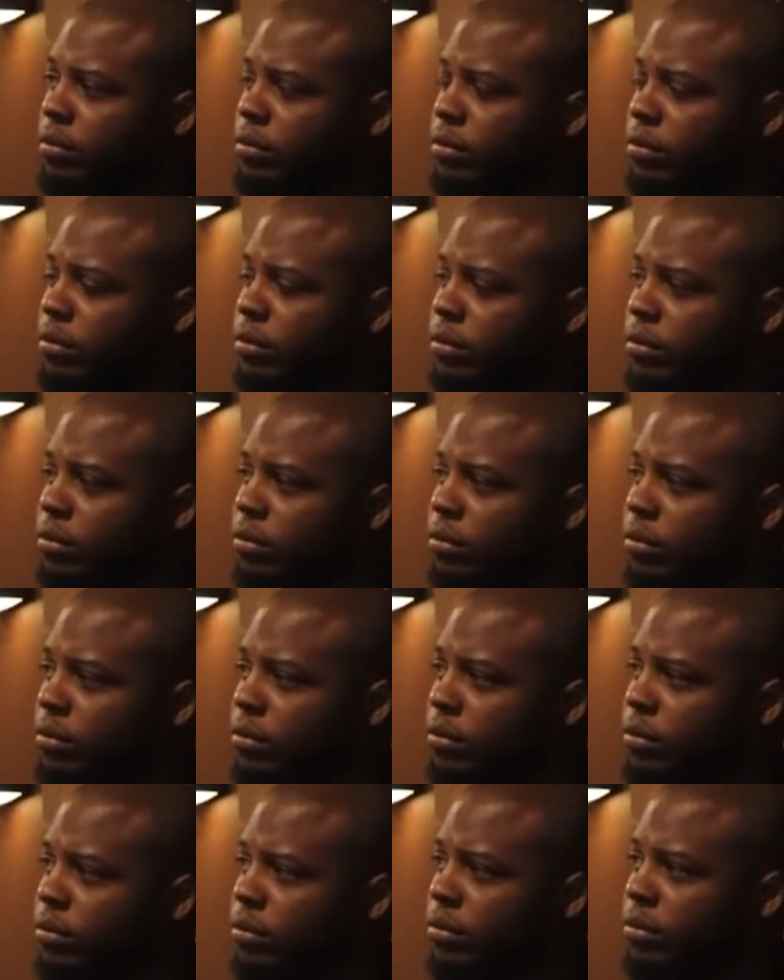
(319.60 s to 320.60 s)

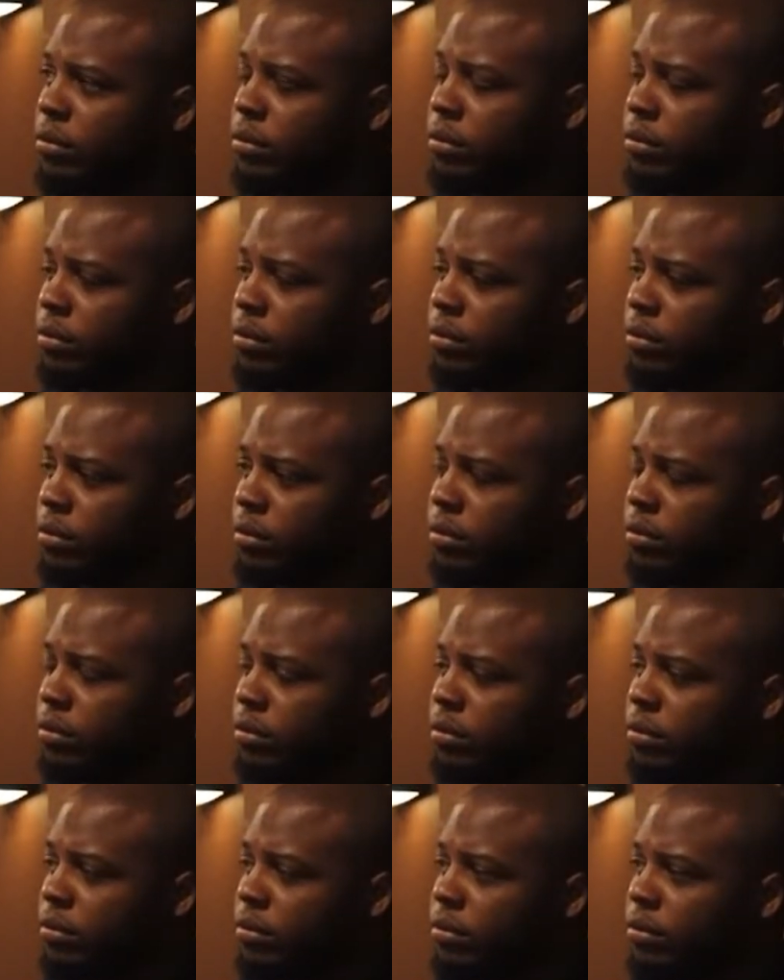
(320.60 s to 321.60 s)

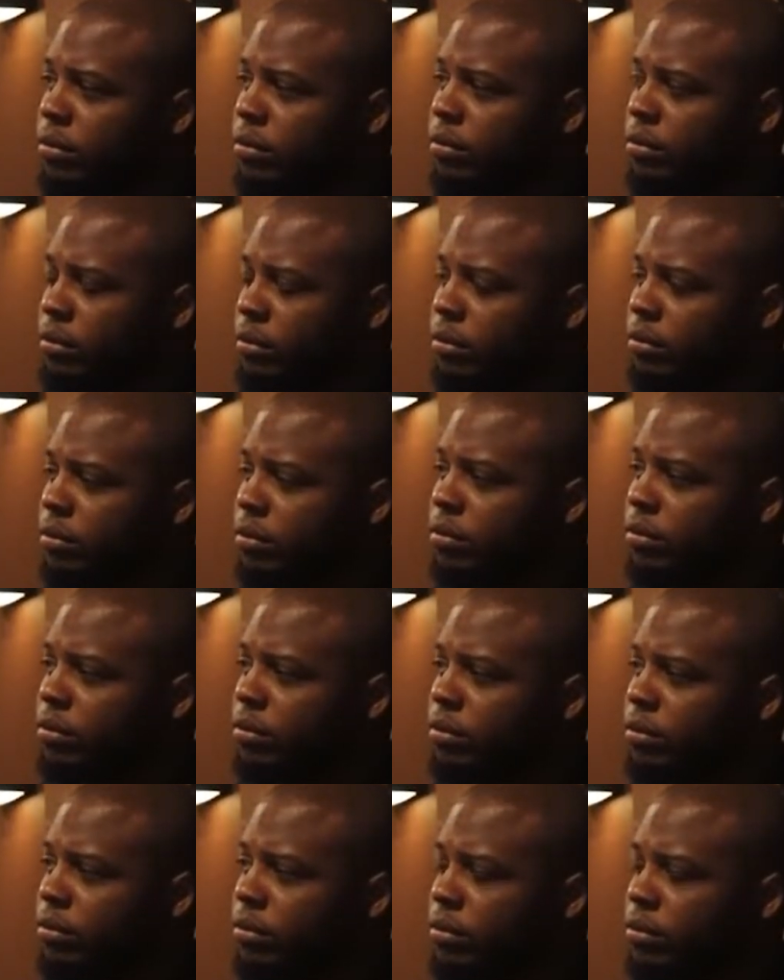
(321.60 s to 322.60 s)

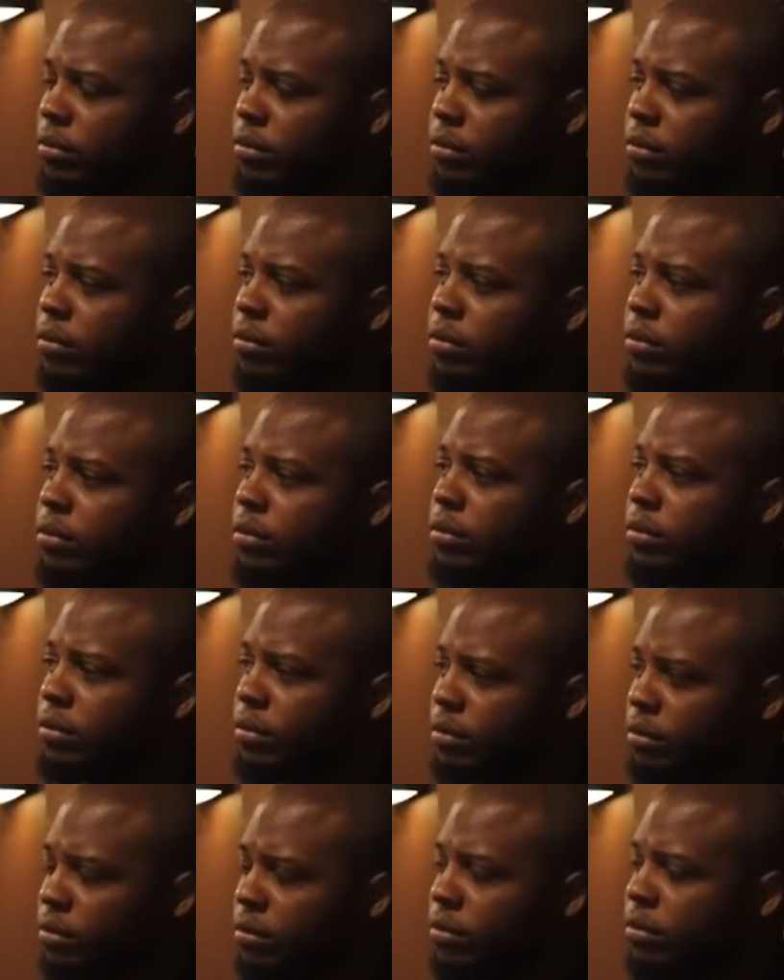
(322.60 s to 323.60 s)

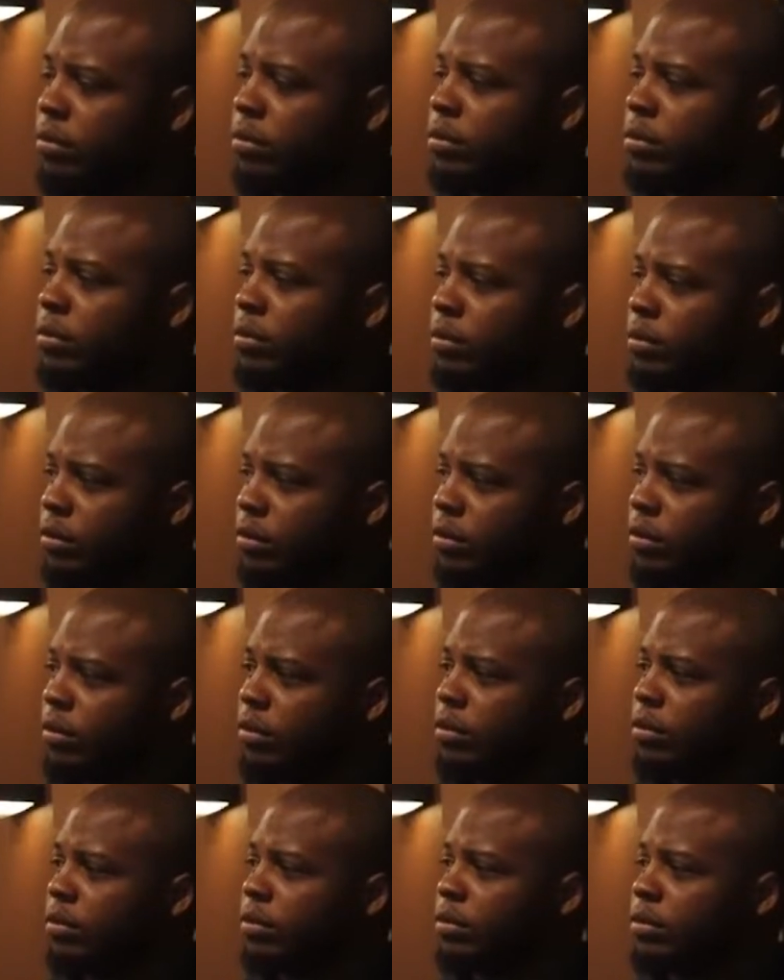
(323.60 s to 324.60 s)

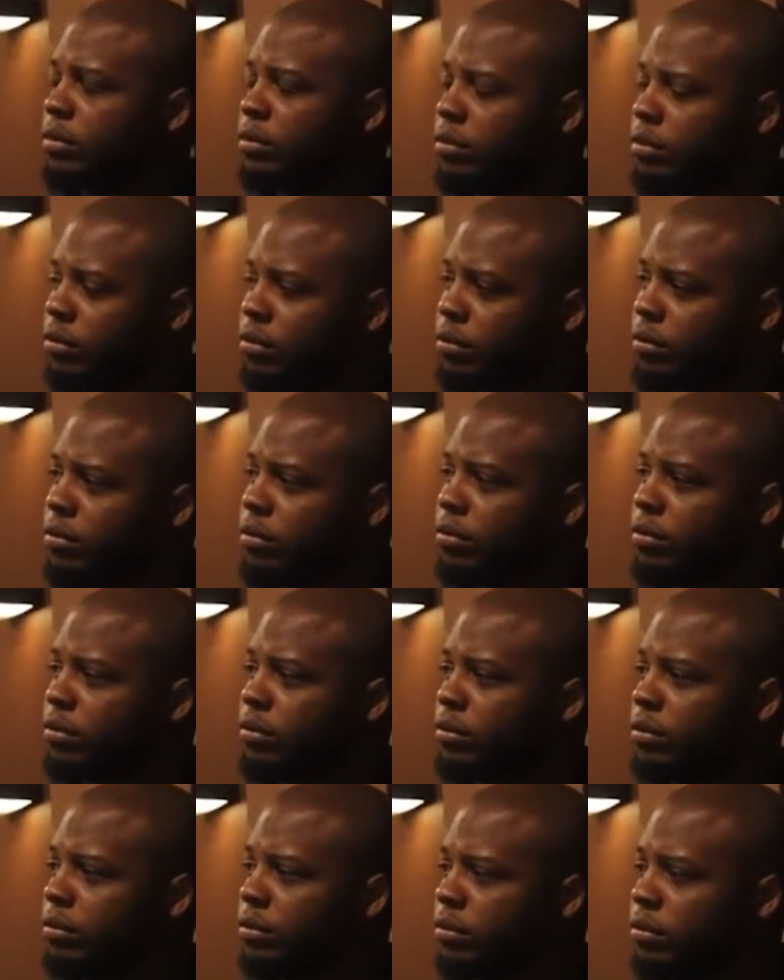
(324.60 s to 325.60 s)

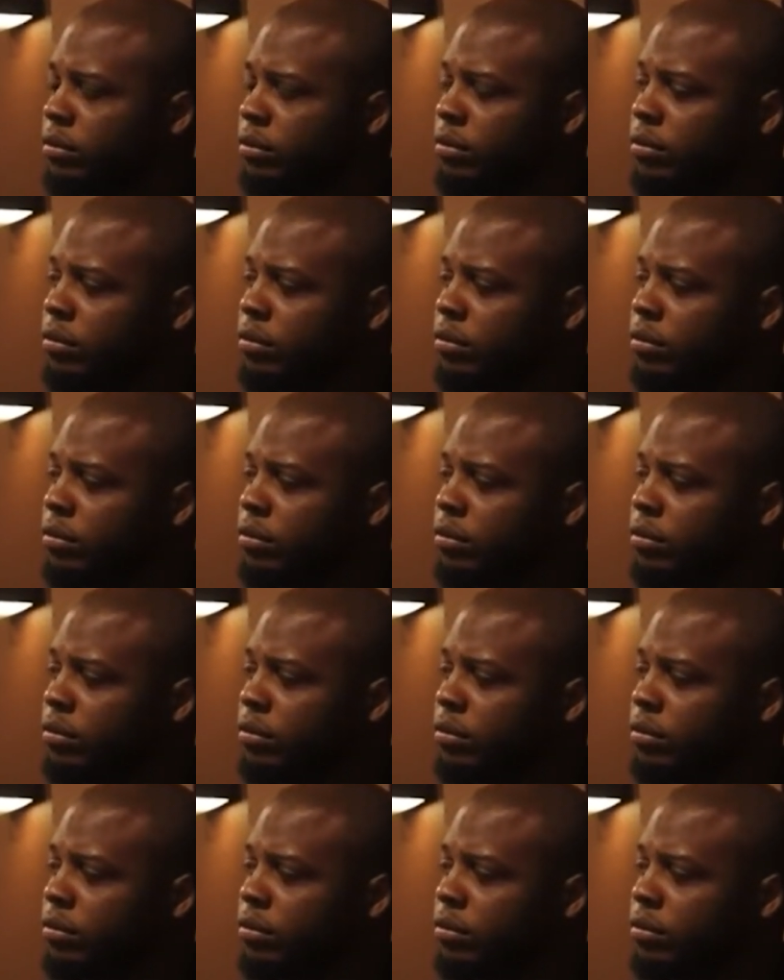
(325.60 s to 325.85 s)
(silent)